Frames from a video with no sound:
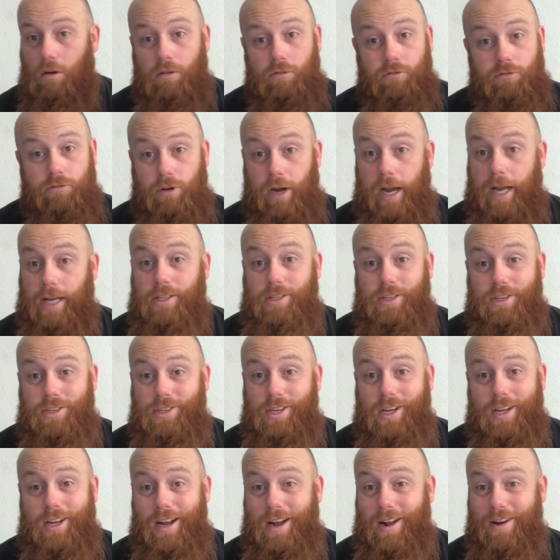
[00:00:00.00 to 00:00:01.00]
frag the
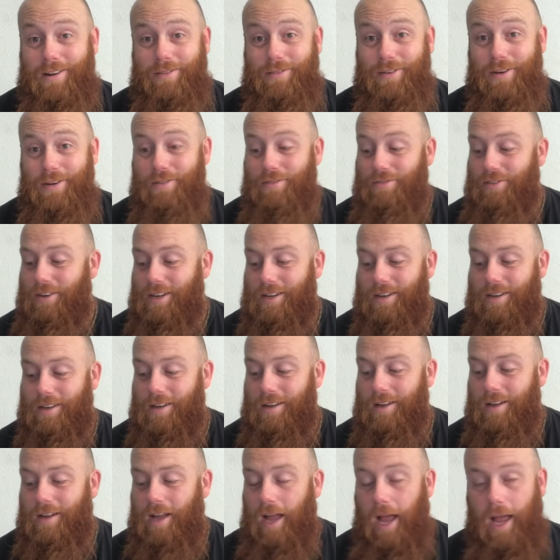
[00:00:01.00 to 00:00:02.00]
shit out of everything,
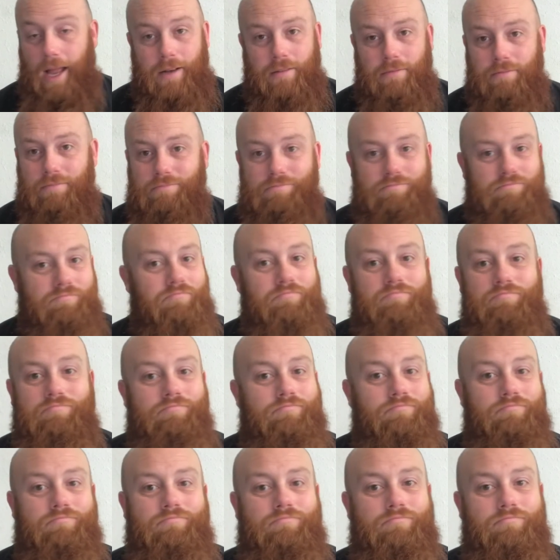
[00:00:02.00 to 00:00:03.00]
and
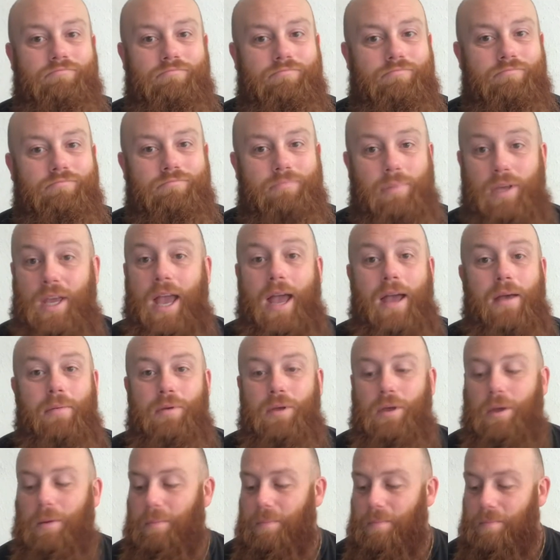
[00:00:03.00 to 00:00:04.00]
be
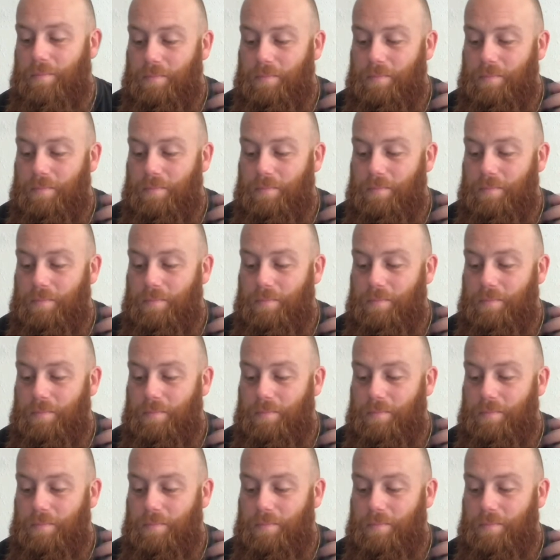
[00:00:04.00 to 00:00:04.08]
happy.